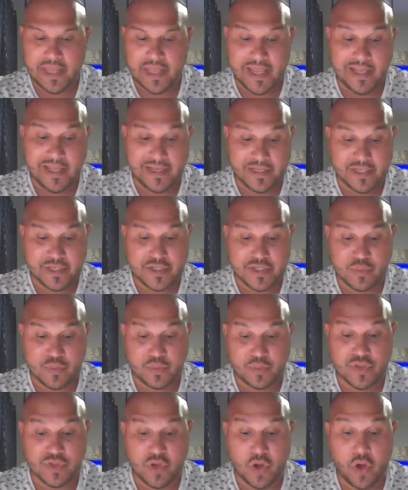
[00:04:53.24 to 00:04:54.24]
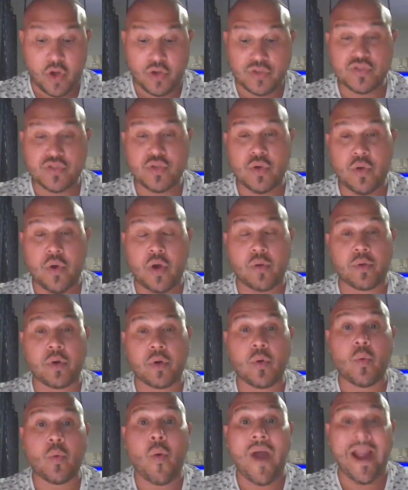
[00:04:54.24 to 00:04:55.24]
English was also a
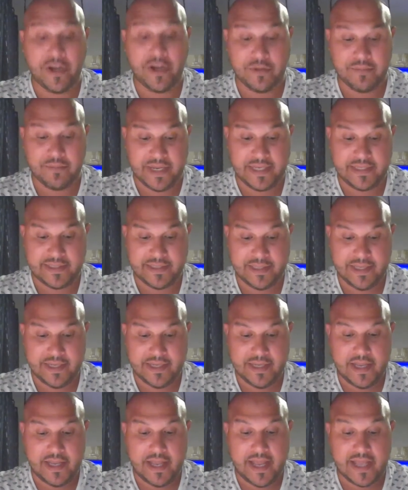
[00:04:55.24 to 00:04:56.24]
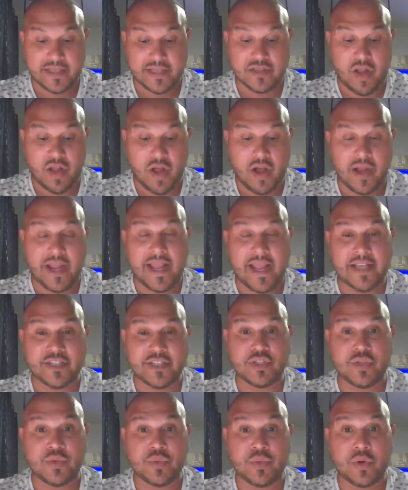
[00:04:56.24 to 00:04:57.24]
requirement as long
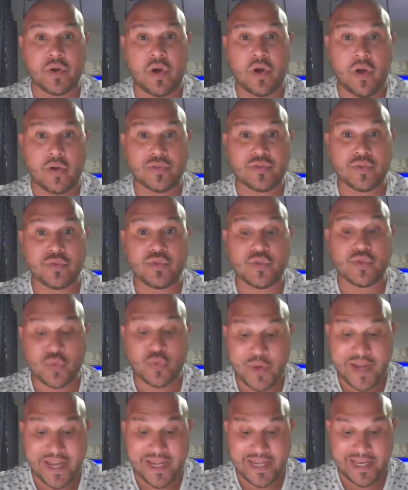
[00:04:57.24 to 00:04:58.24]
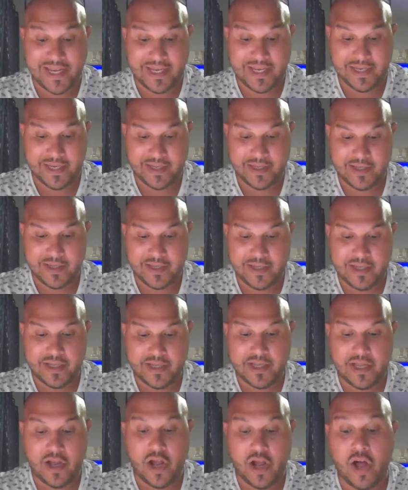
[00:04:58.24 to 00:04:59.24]
as you were also training
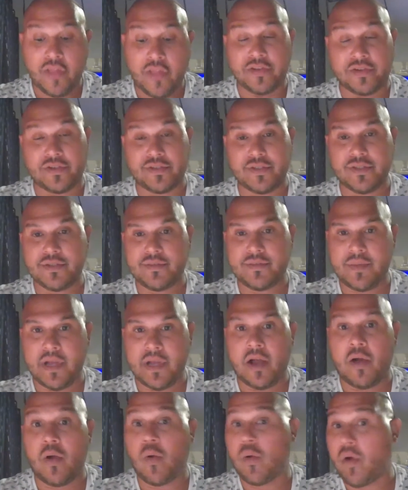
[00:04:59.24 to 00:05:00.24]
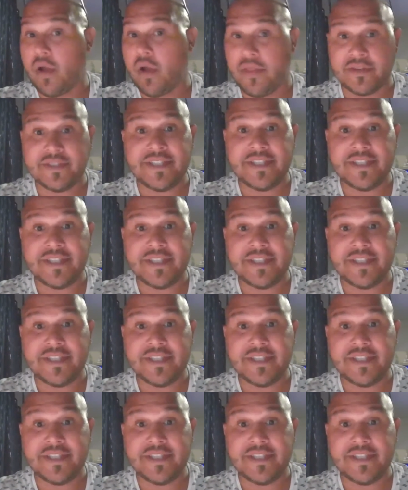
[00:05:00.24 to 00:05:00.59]
others or other